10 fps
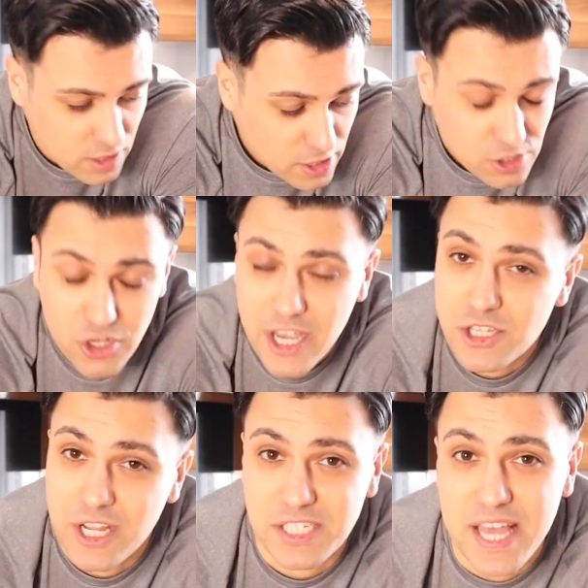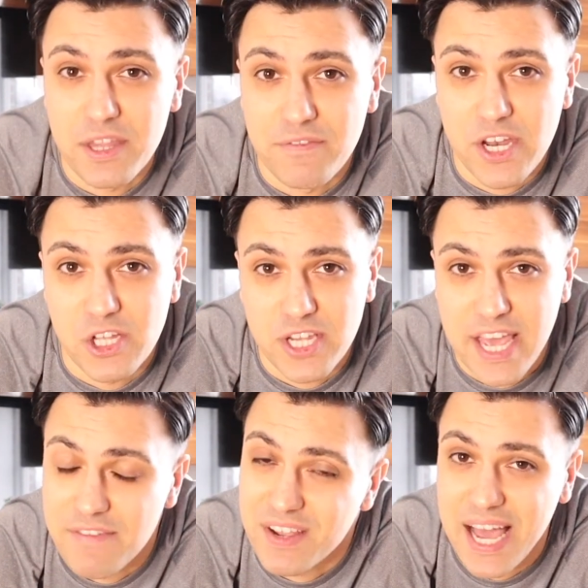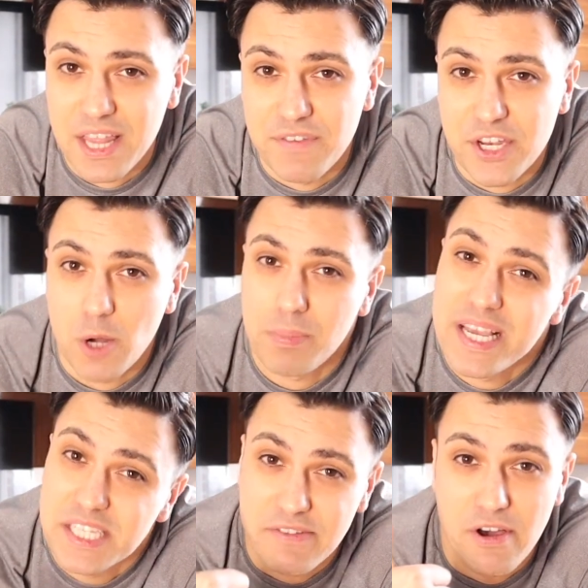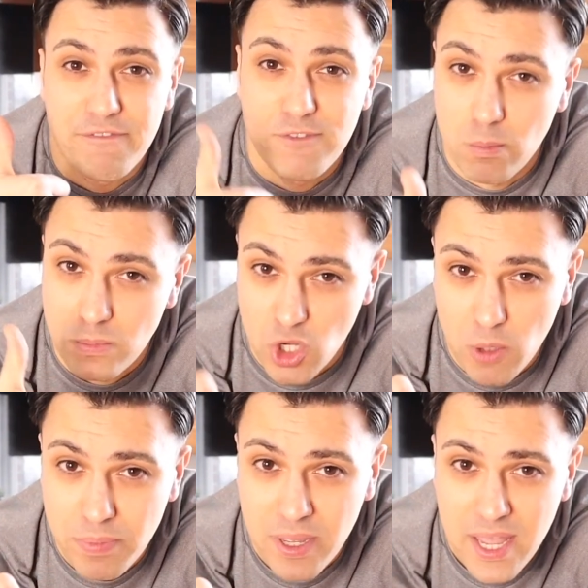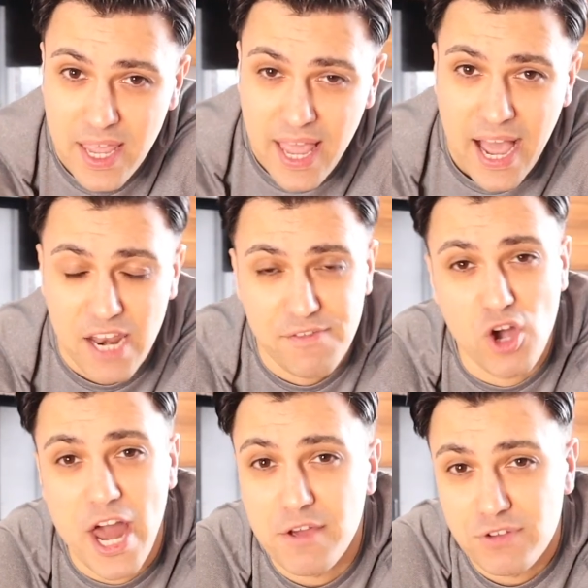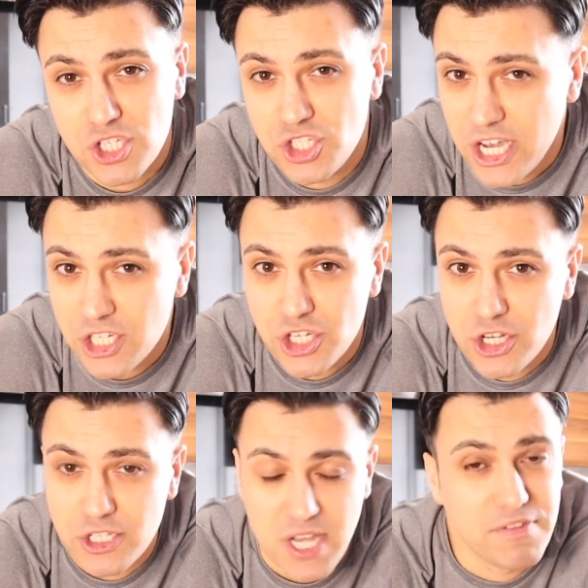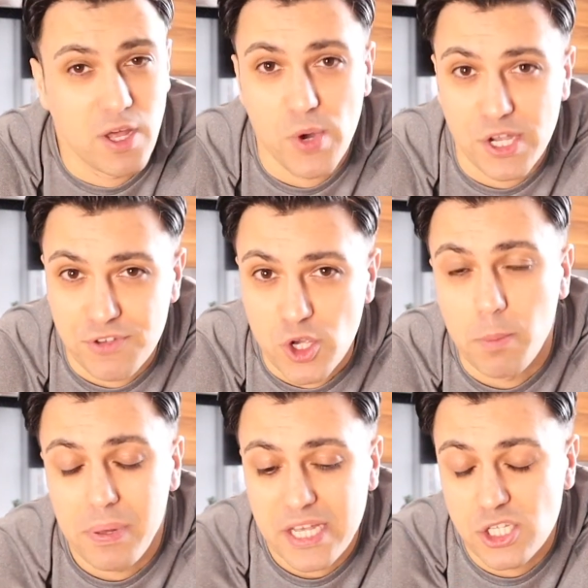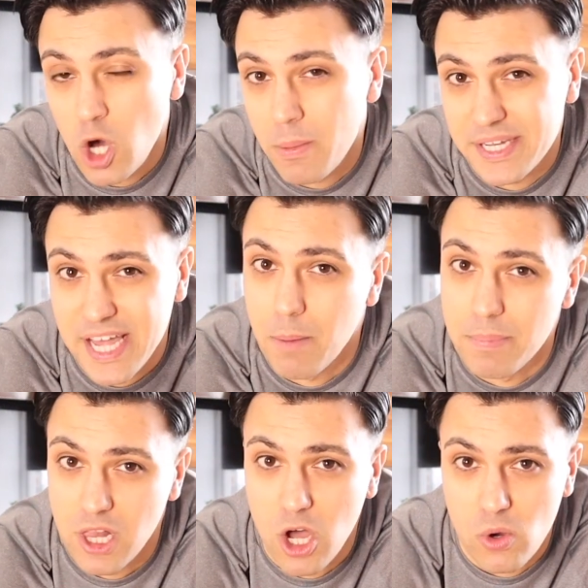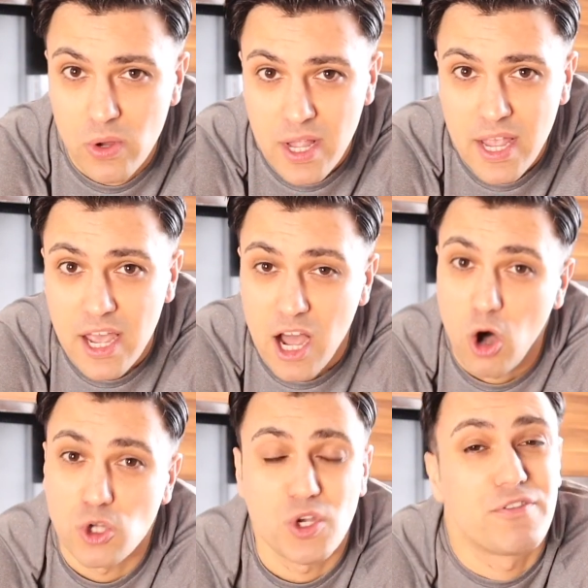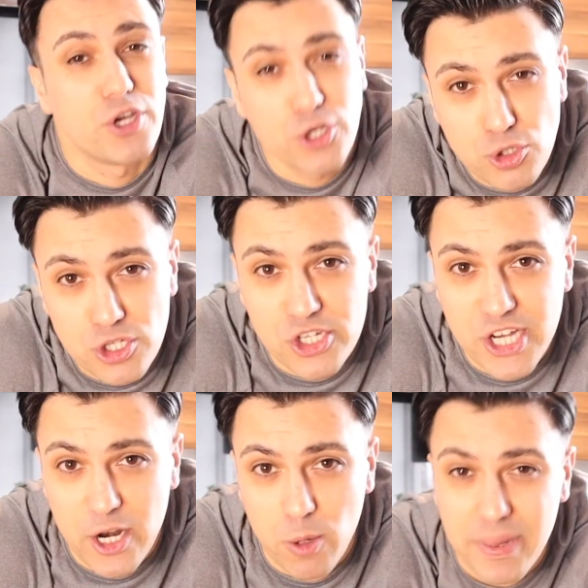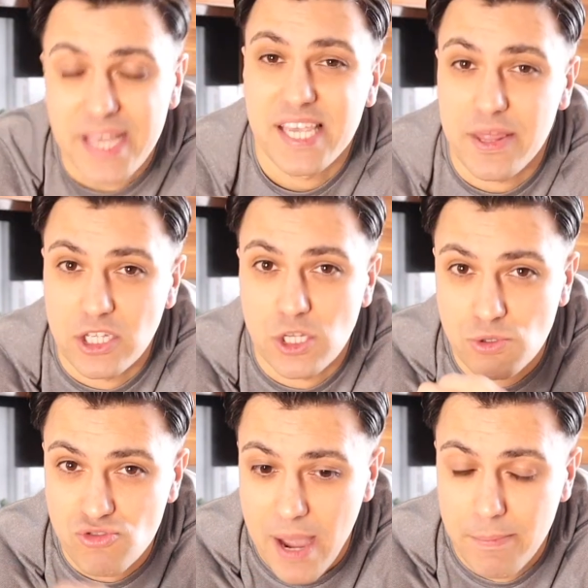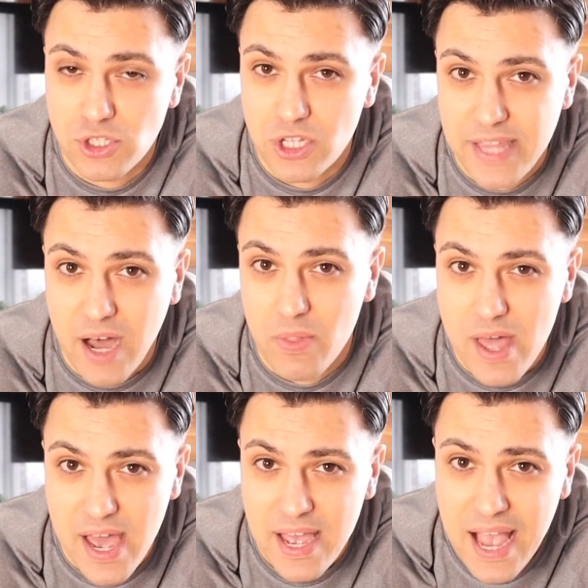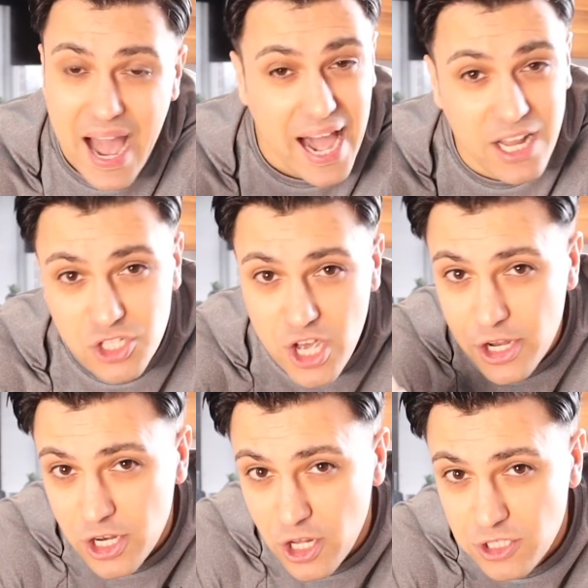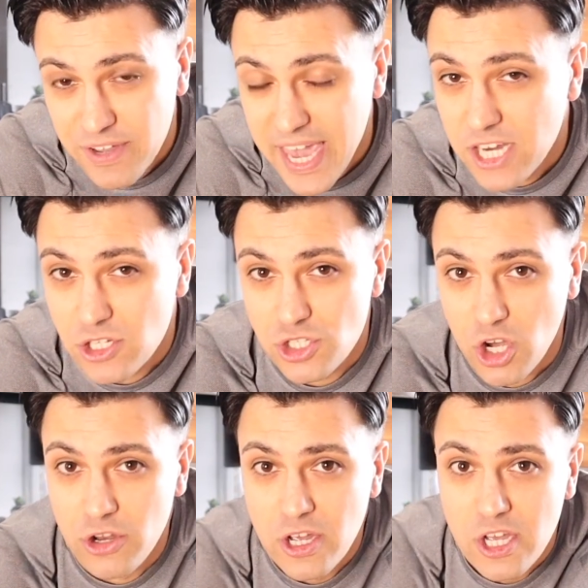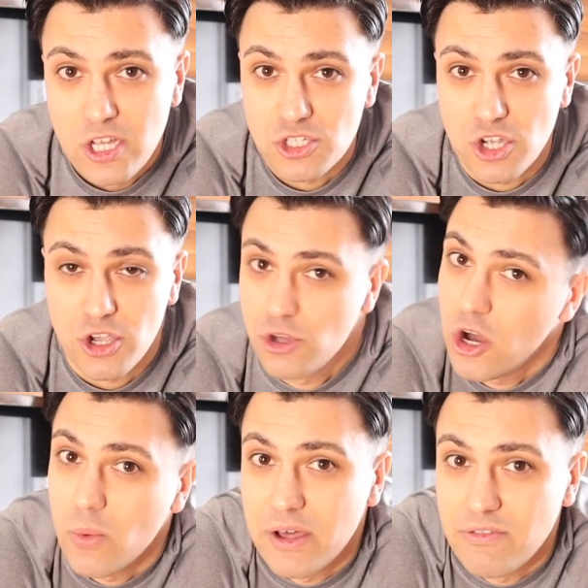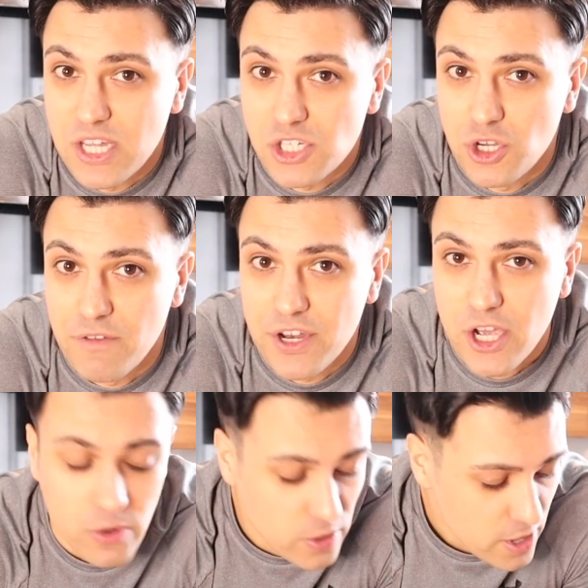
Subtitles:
So yeah, so that's the end of the video today. If you like the video, please give it a thumbs up, and if you've got any other suggestions, anything that works for you, please comment down below. Also, if you're new to the channel, please hit the subscribe button down there and turn the notifications on so you know when I release a new video.